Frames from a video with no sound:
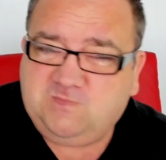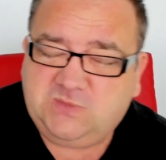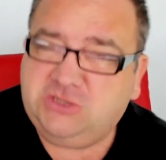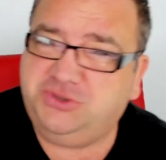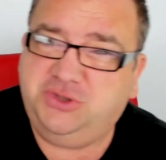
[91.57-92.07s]

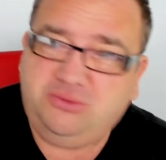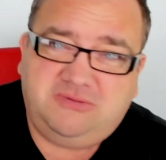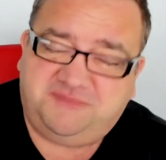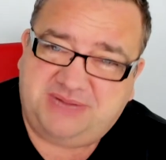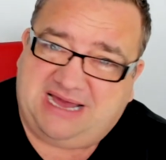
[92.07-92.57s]
"Look, you
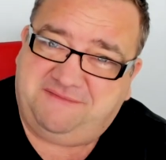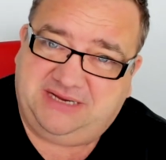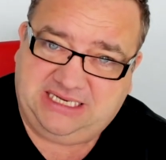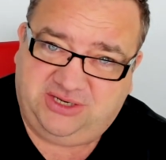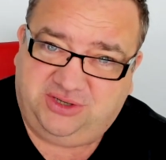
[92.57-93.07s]
love my
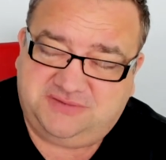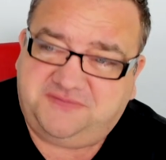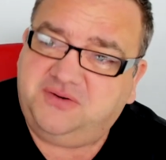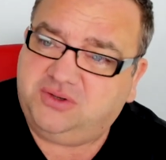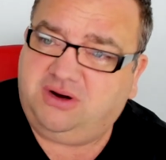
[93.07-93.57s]
videos,
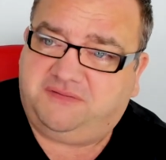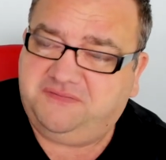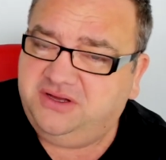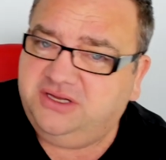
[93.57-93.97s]
fuck off.